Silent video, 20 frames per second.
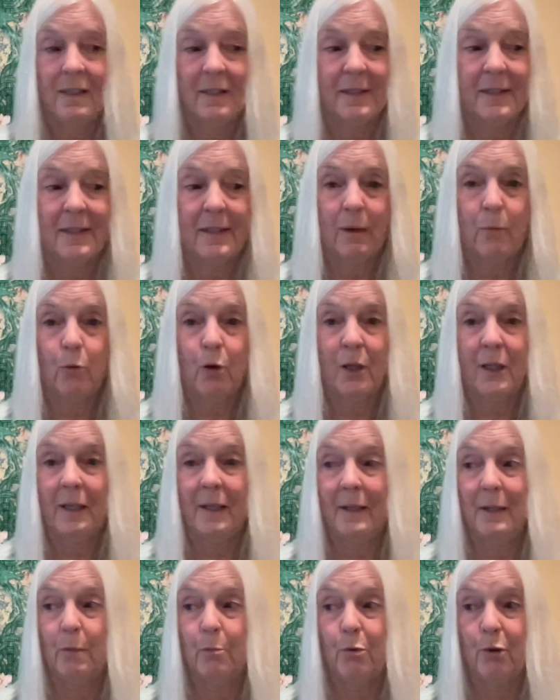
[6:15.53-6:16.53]
Someone
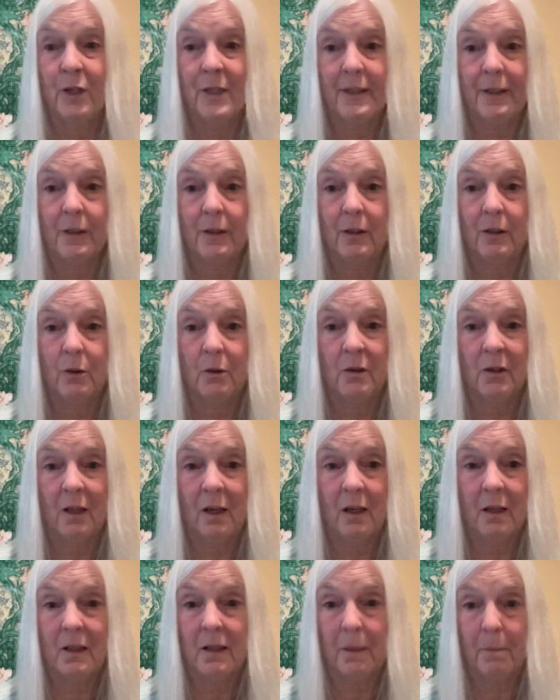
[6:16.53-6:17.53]
in a prison who's
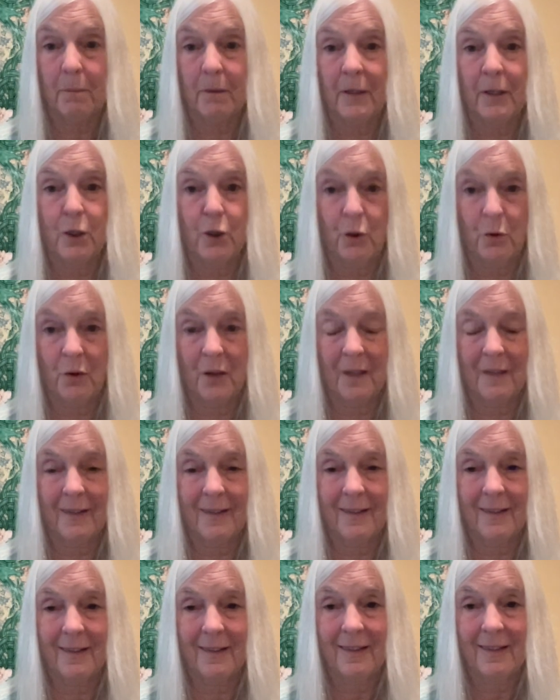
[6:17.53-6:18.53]
locked up can do
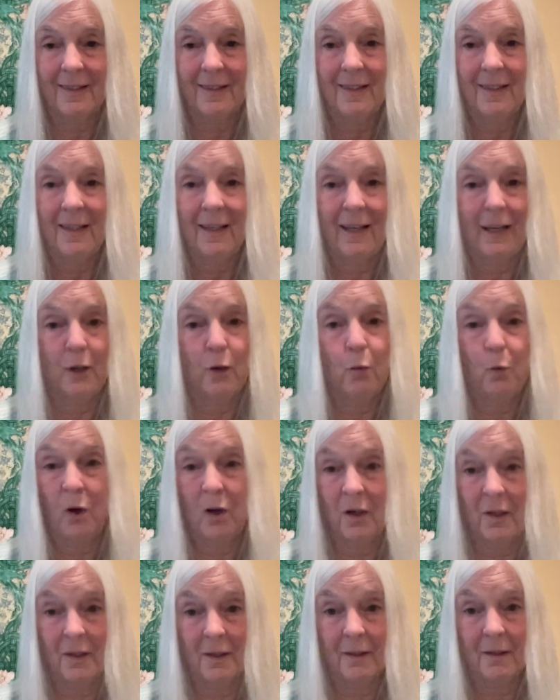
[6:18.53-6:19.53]
this, and it
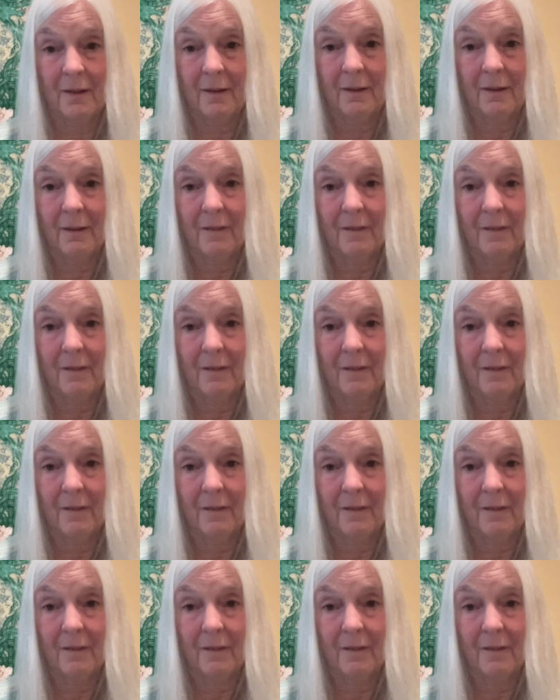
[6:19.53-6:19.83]
works.